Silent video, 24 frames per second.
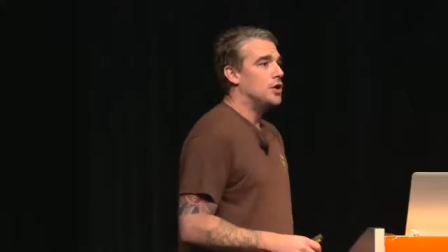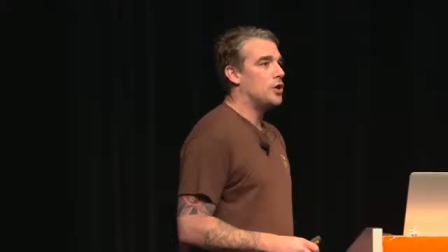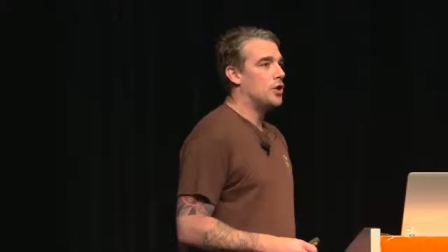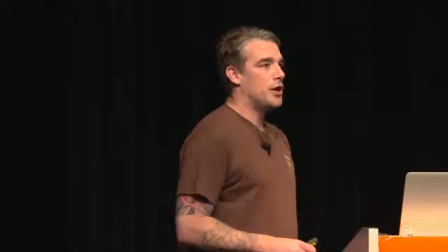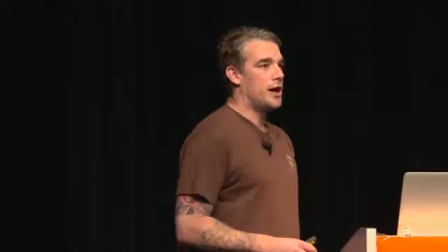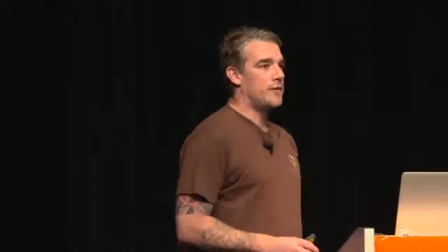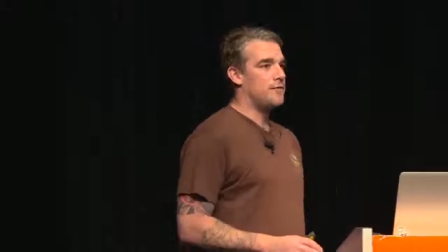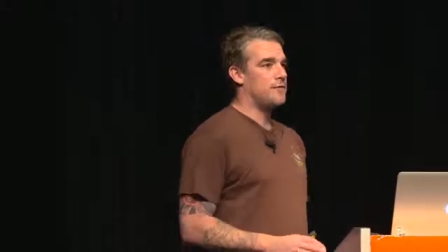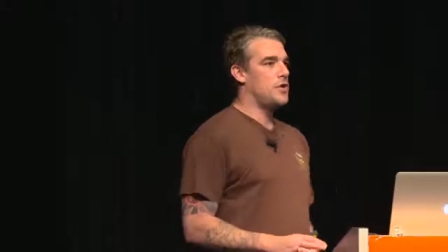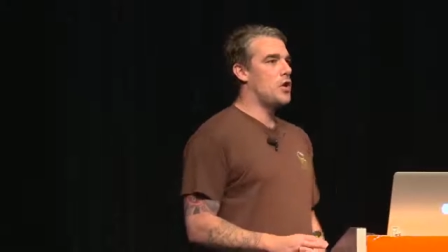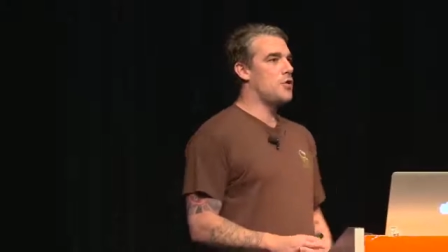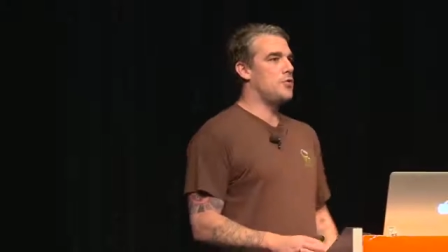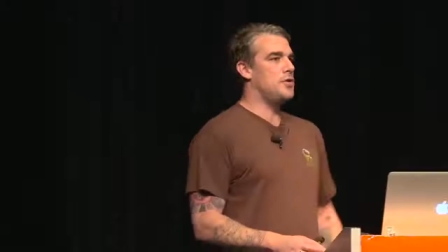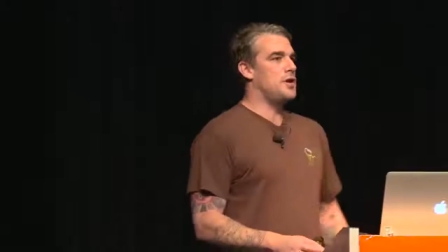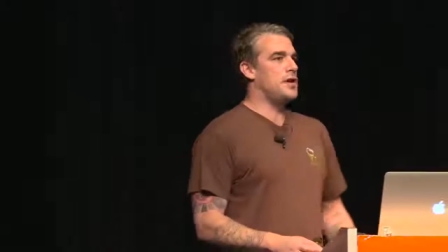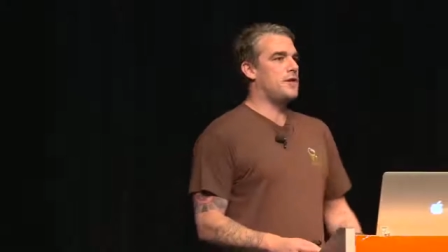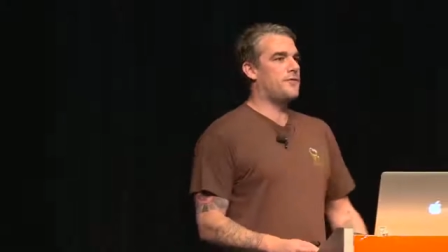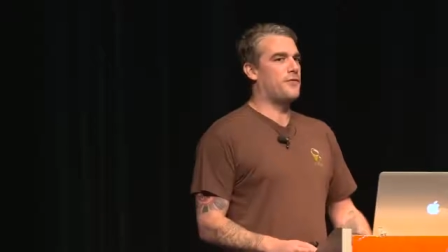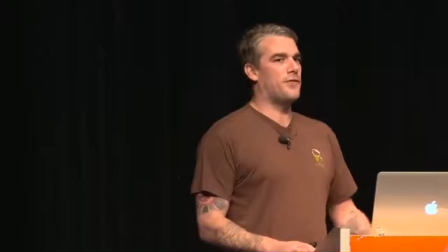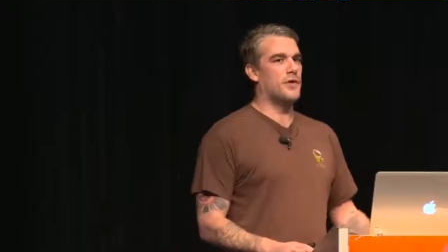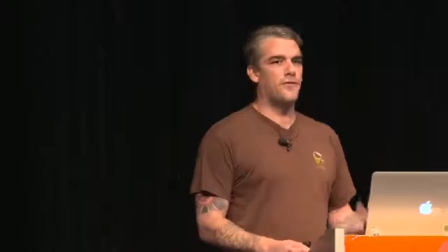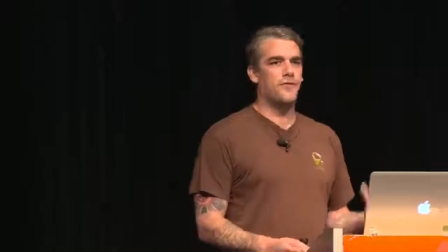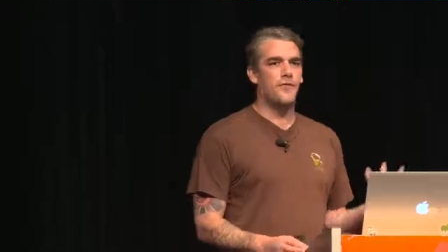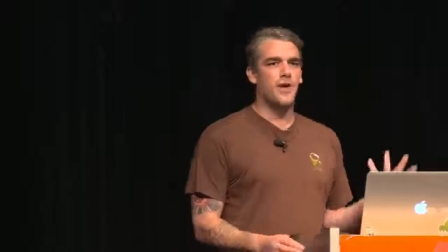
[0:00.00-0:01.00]
you'll have no
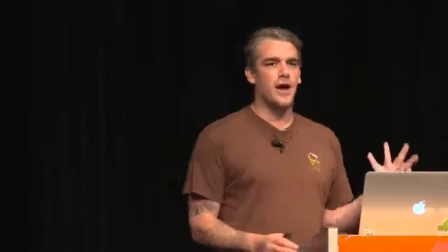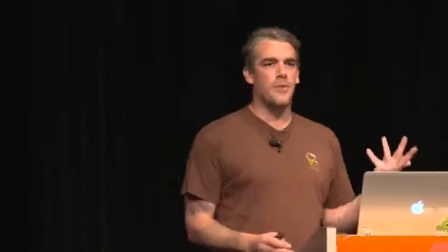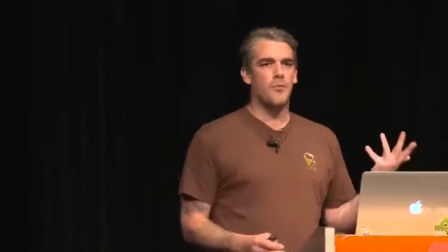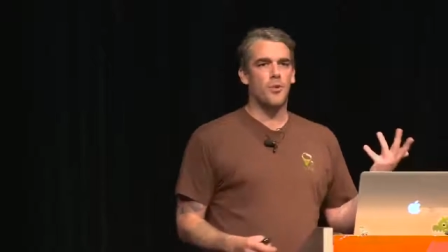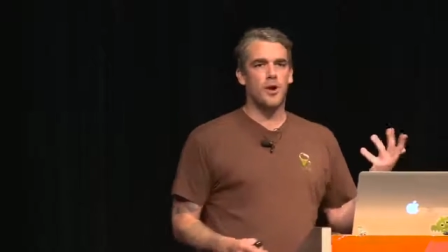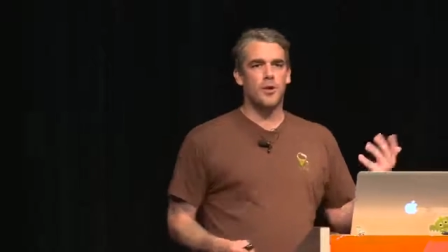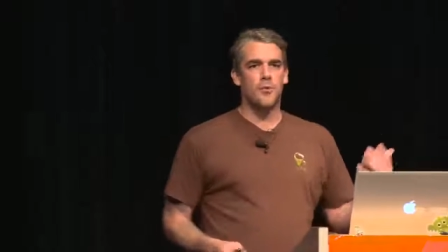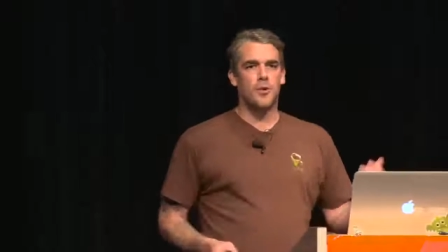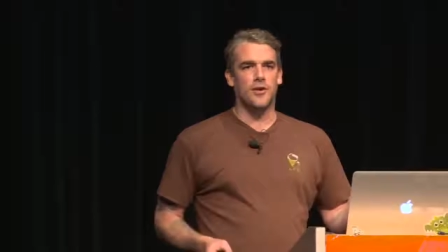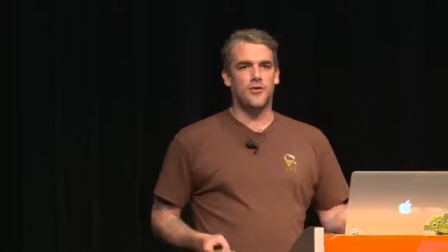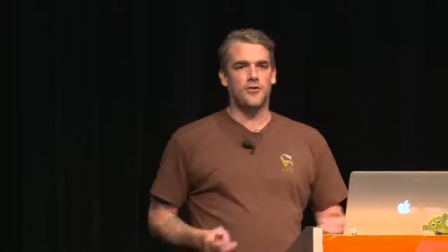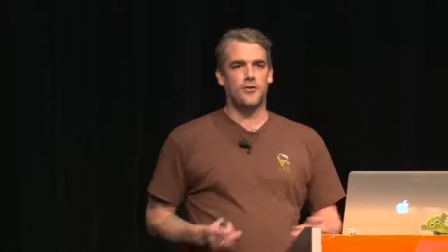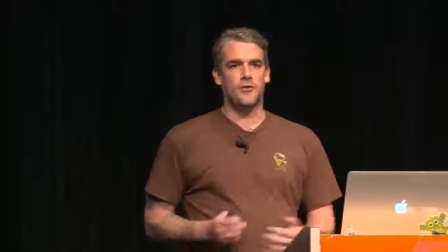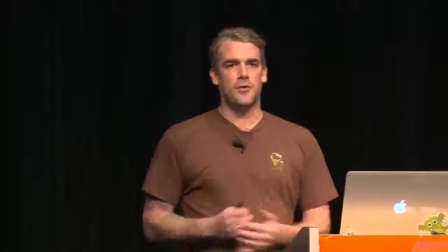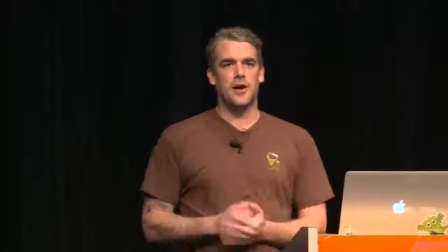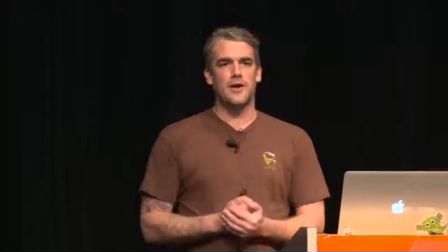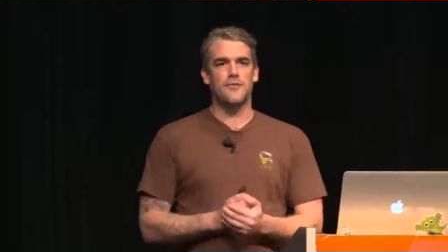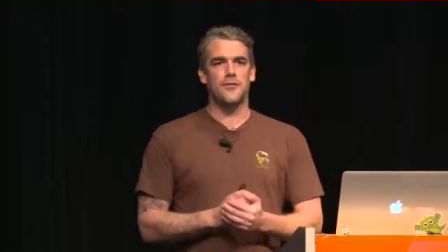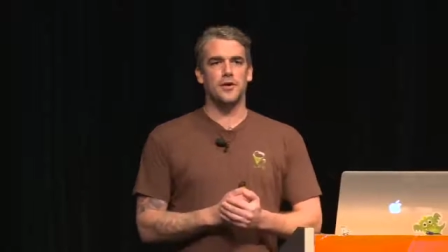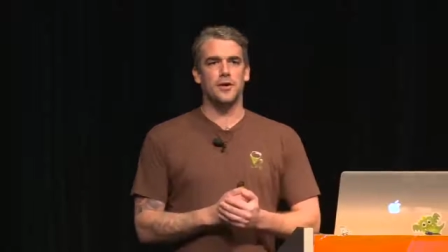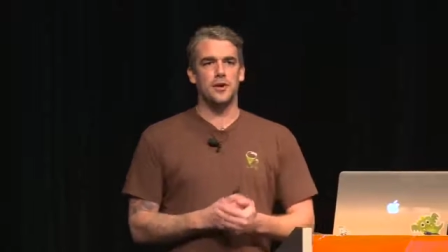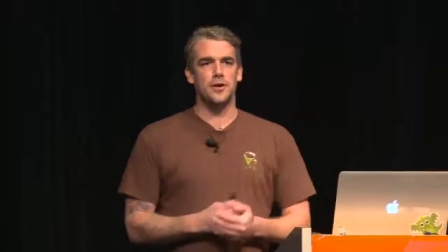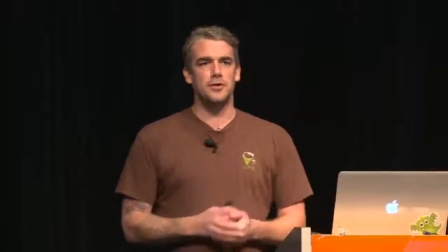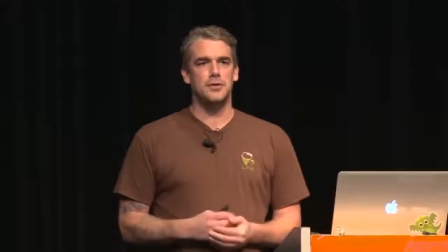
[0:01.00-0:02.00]
need for a framework
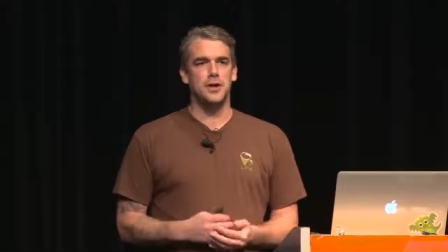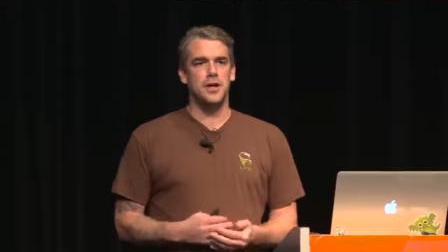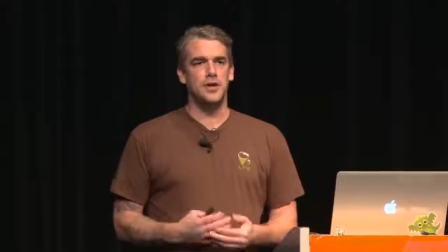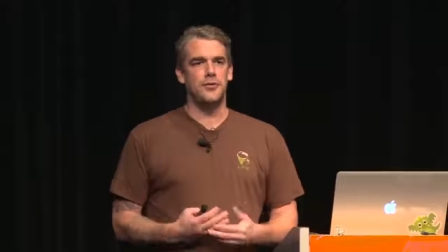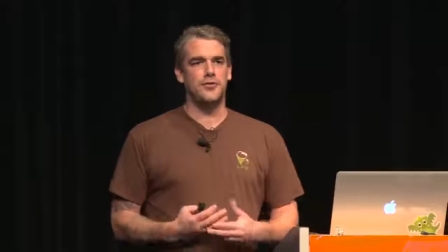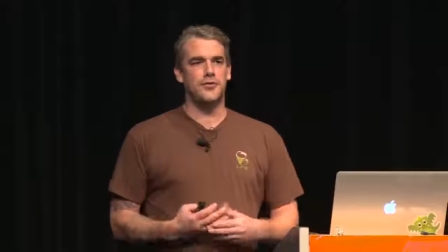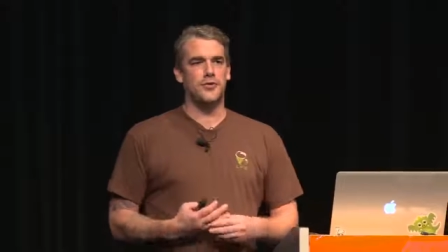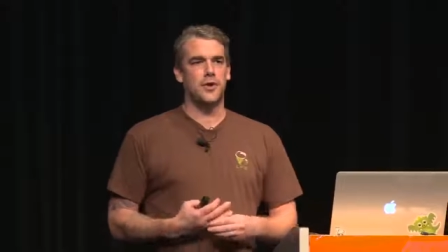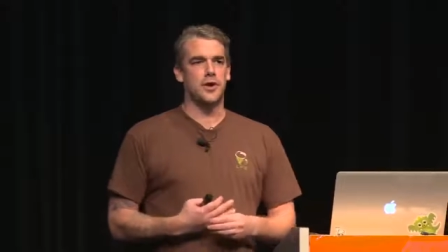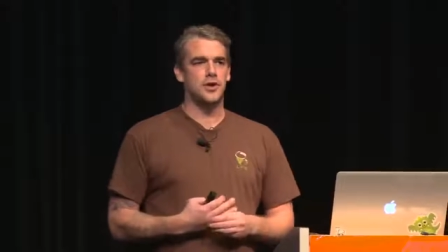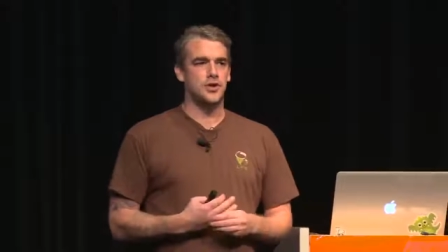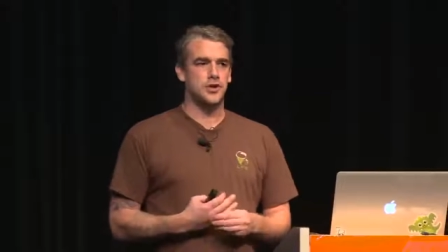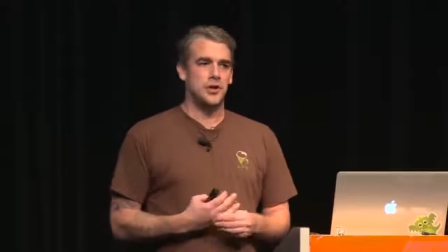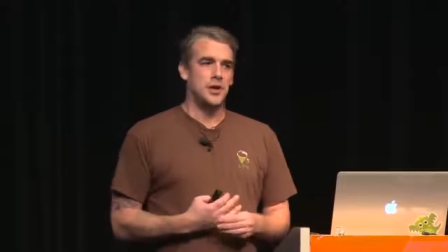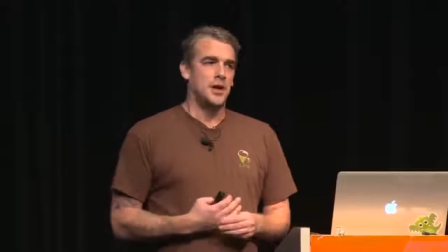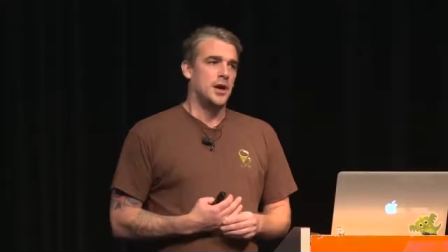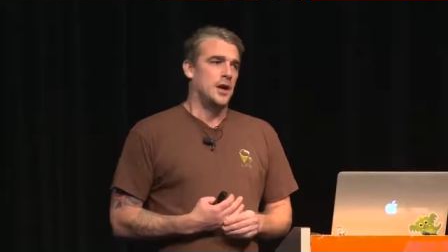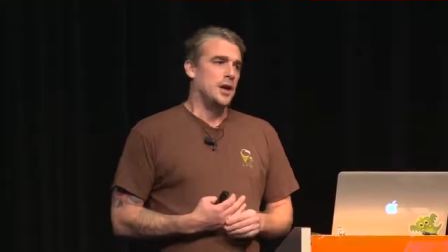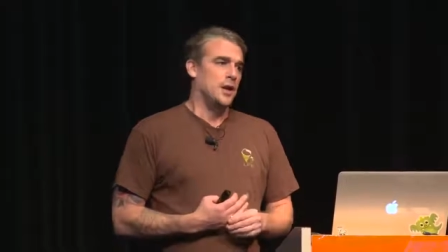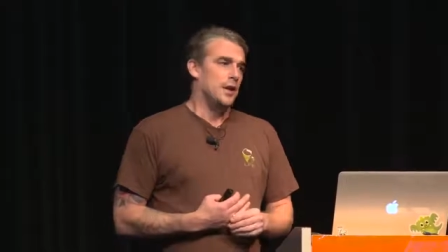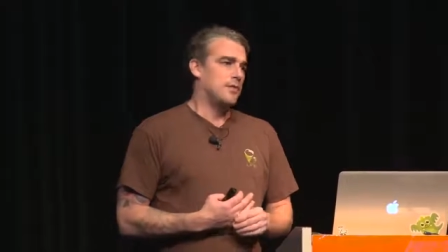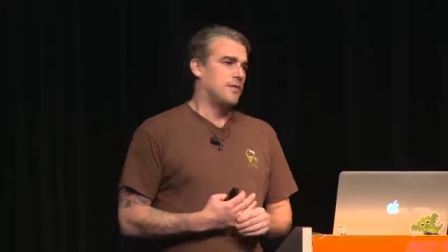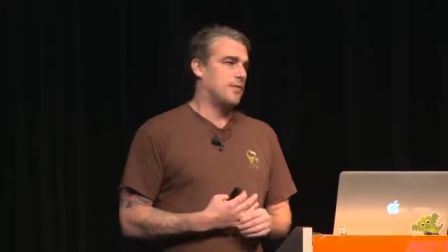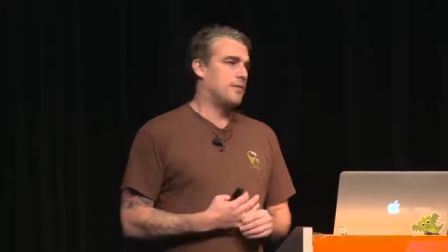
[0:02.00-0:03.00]
whatsoever. You need such
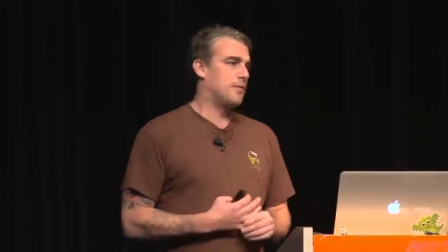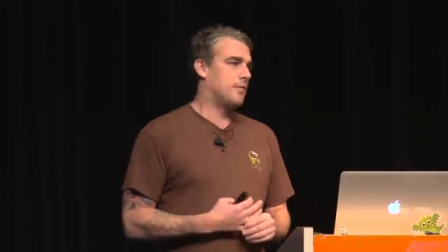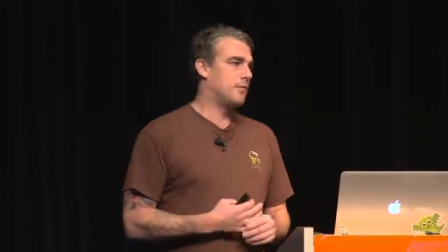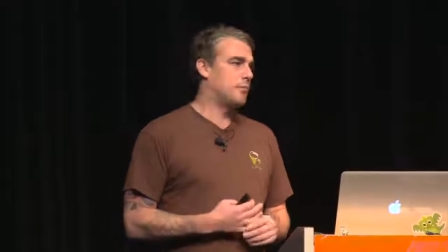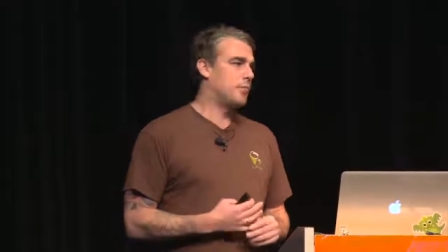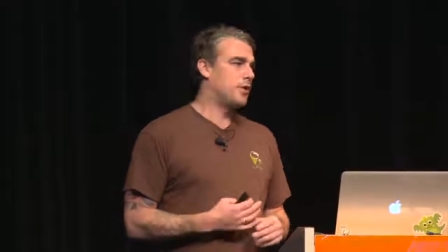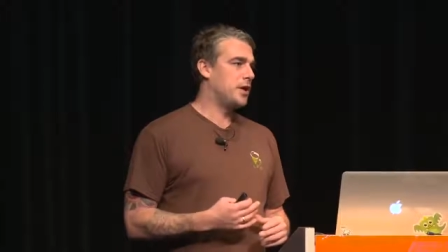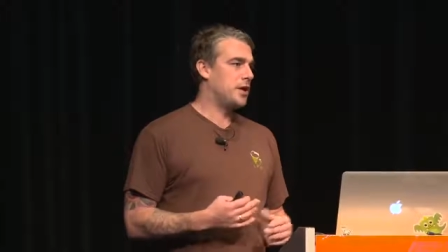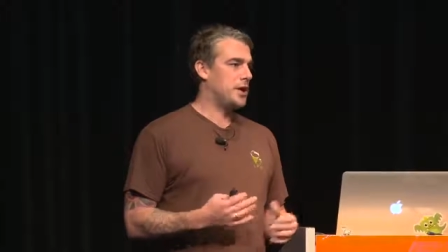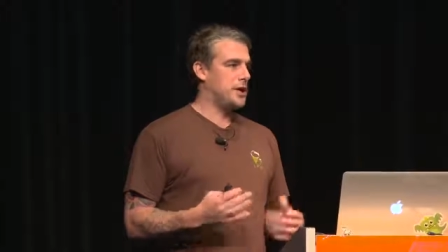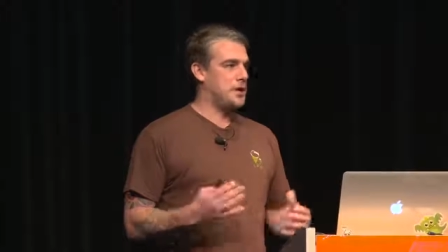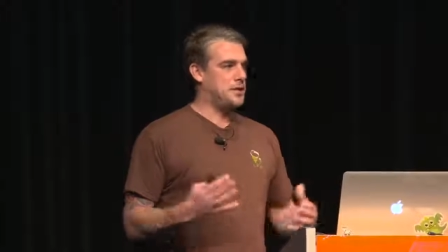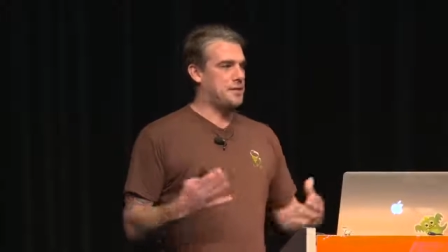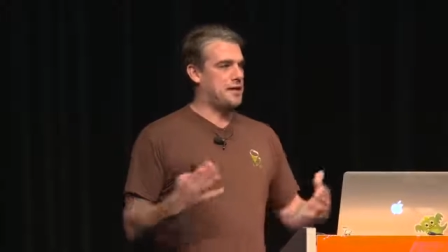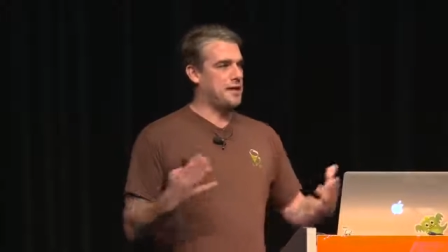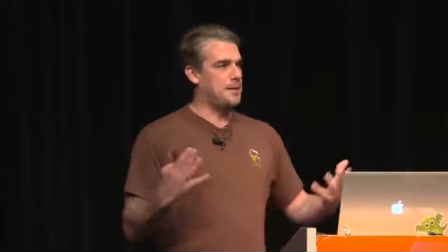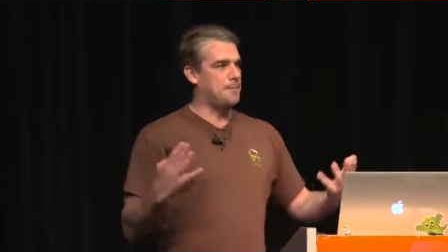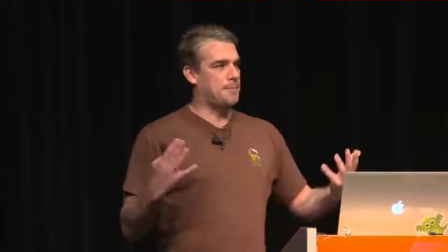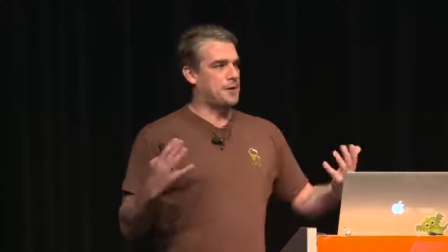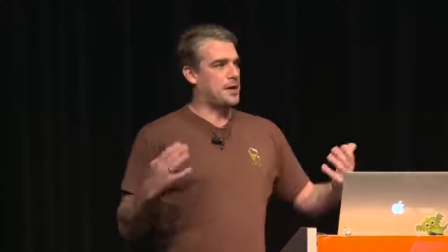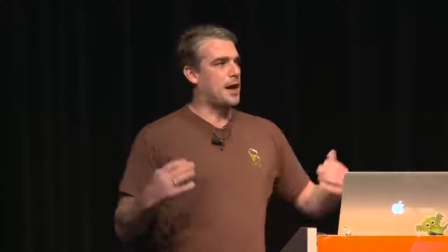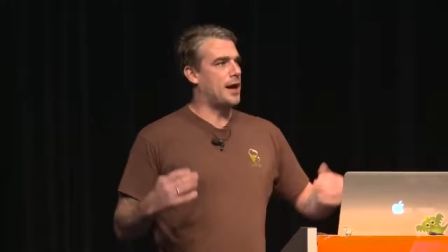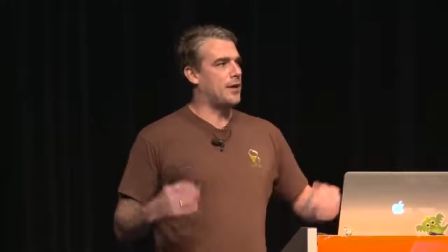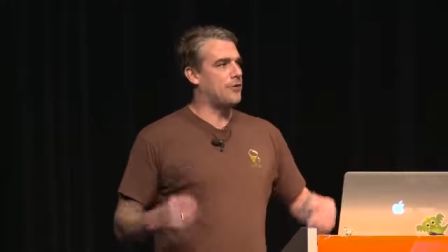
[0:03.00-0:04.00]
really
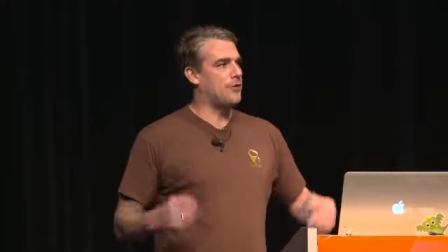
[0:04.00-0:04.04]
deep